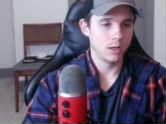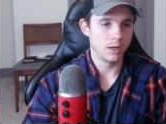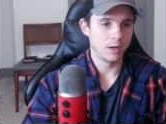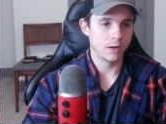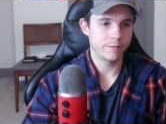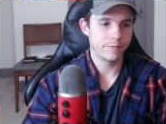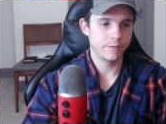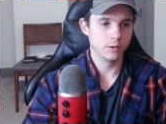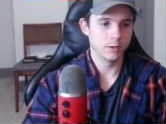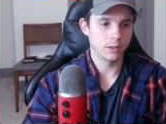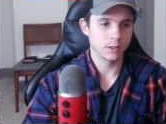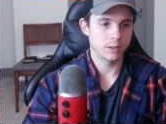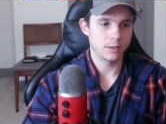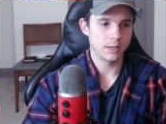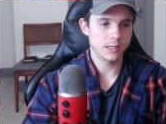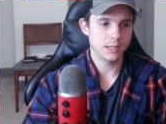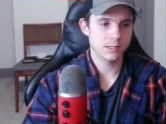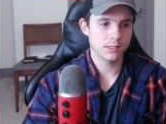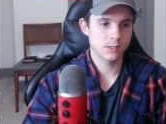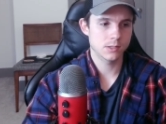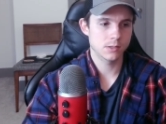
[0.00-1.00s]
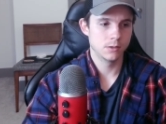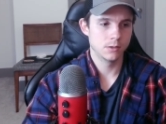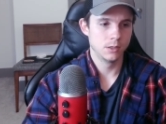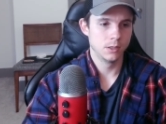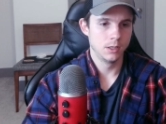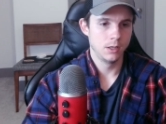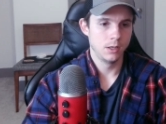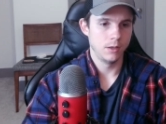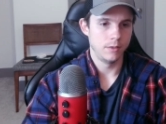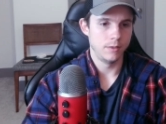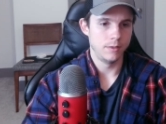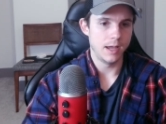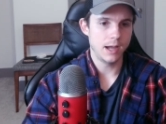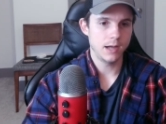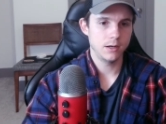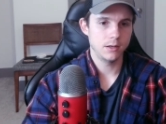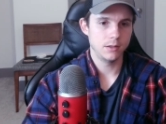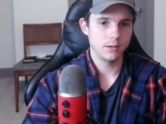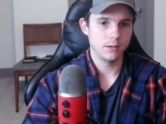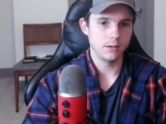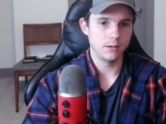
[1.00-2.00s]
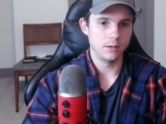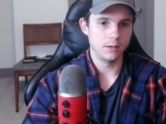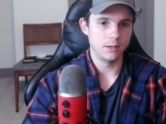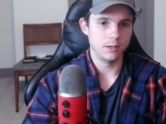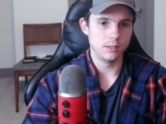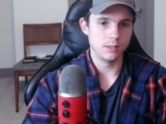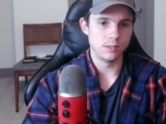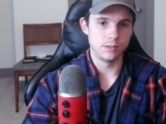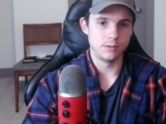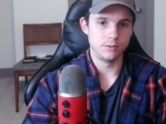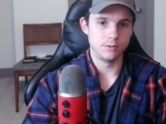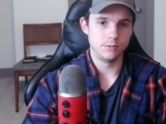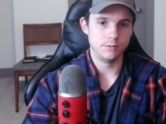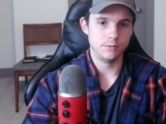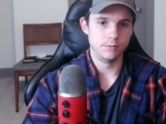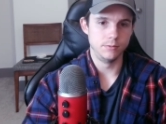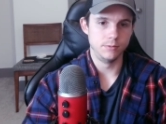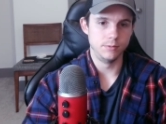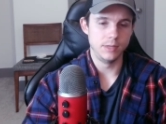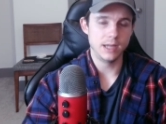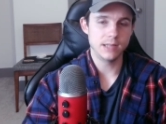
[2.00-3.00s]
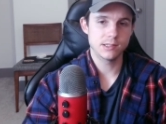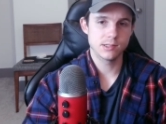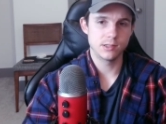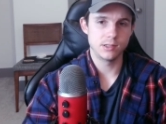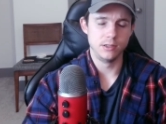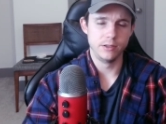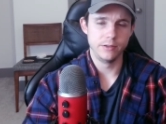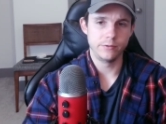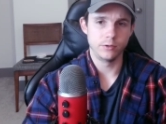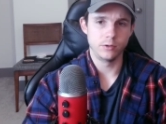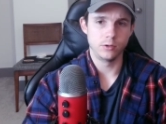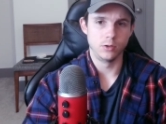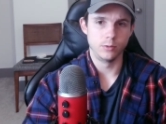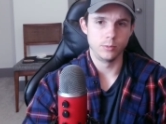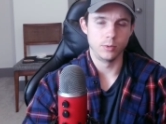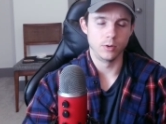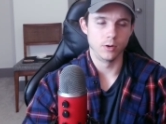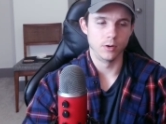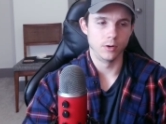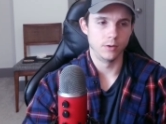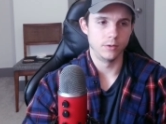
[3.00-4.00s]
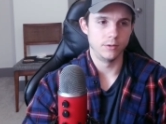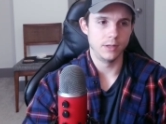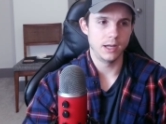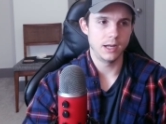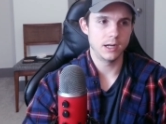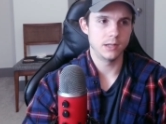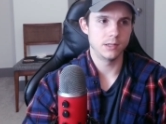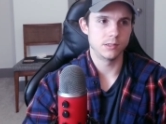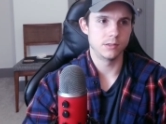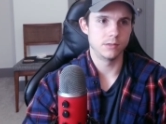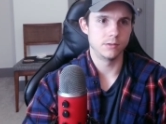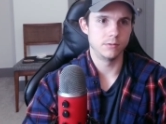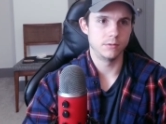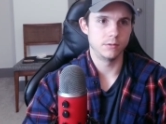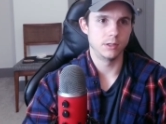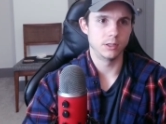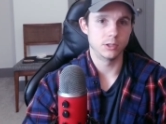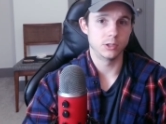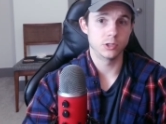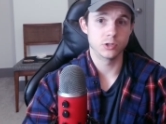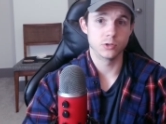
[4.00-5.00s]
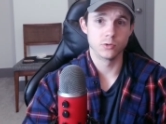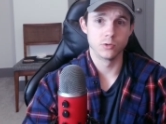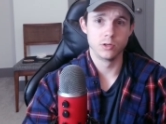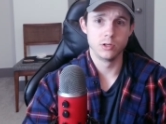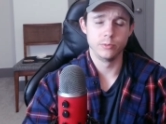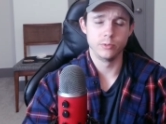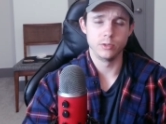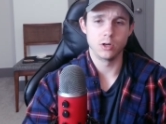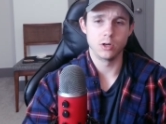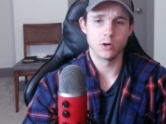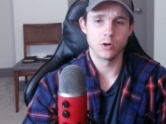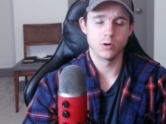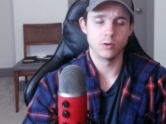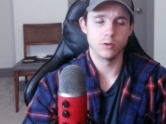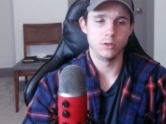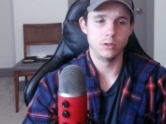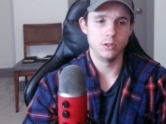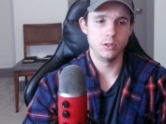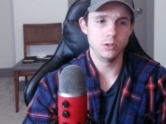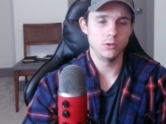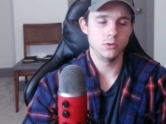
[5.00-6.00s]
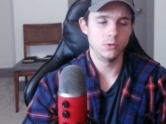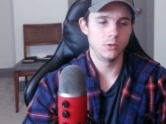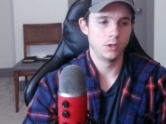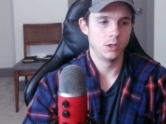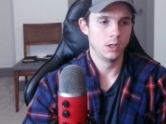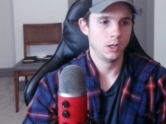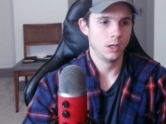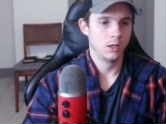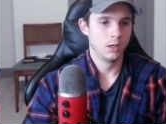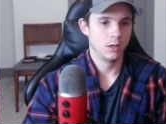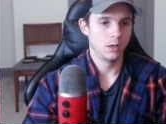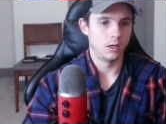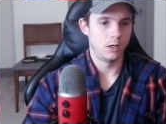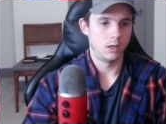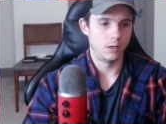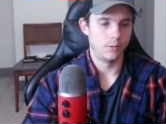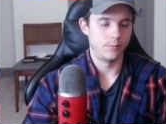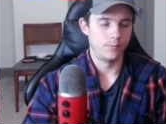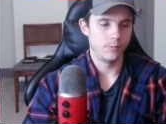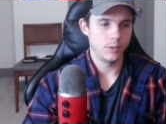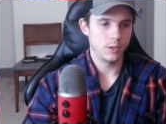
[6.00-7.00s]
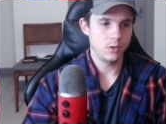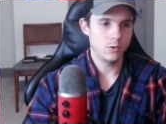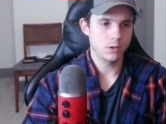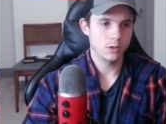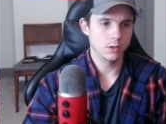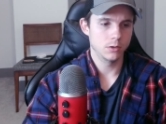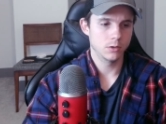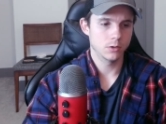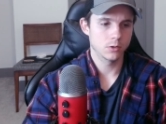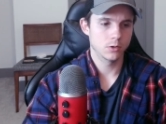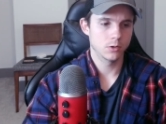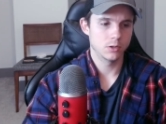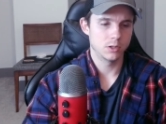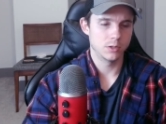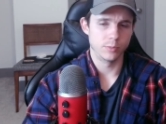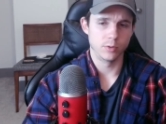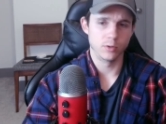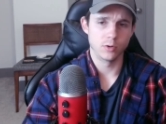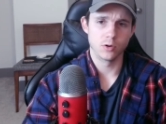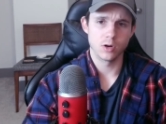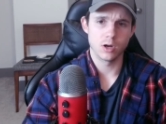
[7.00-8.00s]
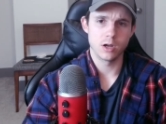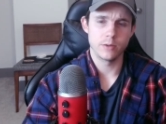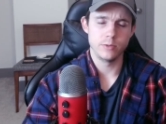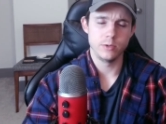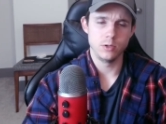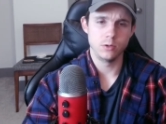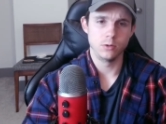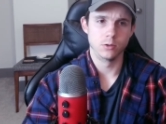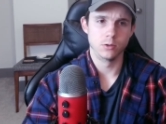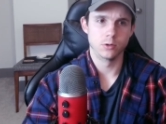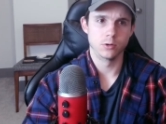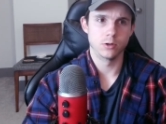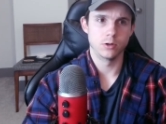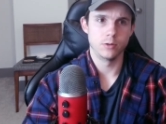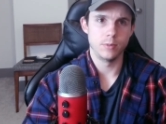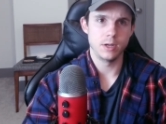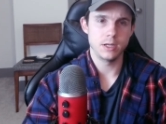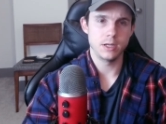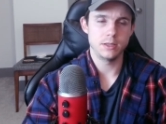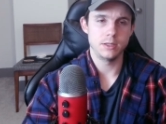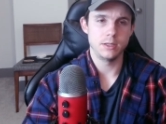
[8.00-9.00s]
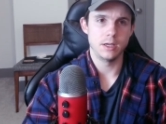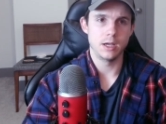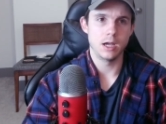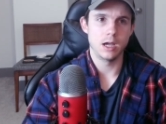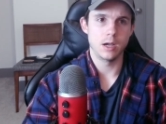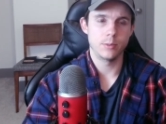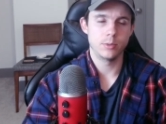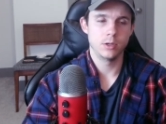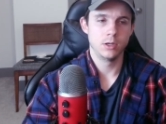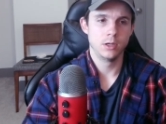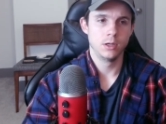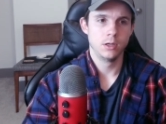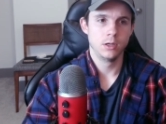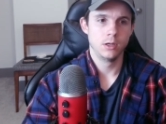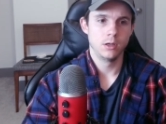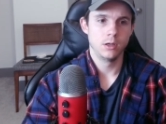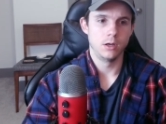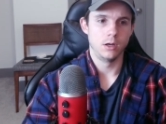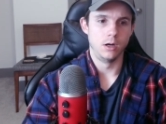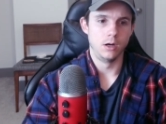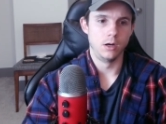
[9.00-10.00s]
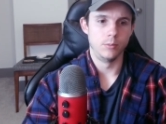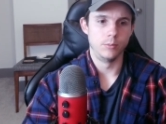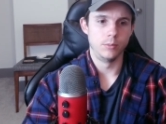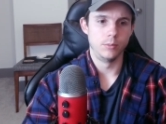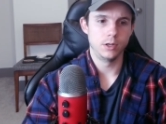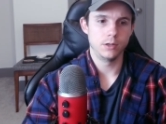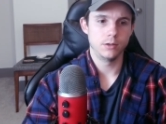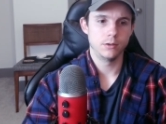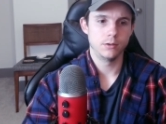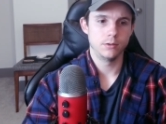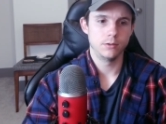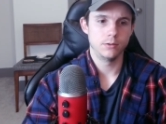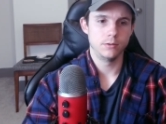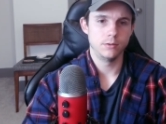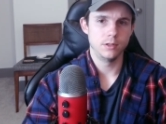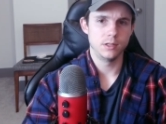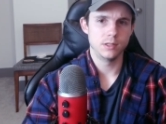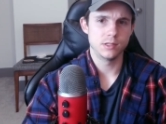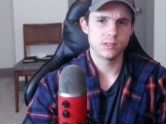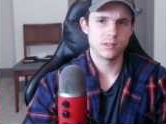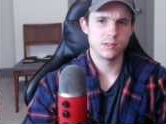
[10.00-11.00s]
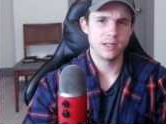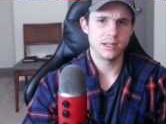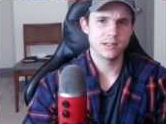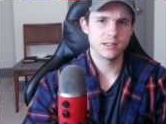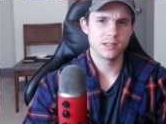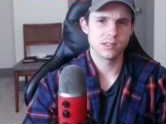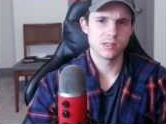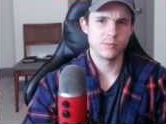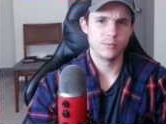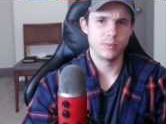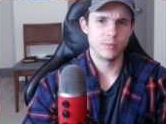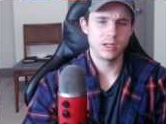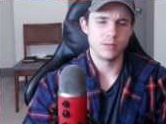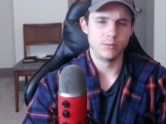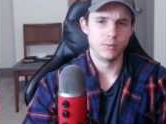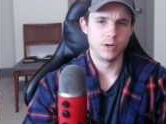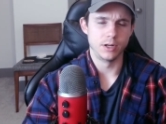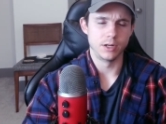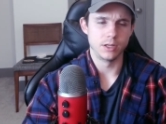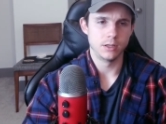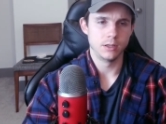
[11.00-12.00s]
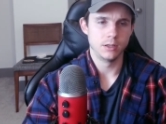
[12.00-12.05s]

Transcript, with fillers: I feel like that's the difficult part. That is extremely hard to do. You can learn to program, you can learn to make the app, but that doesn't make money.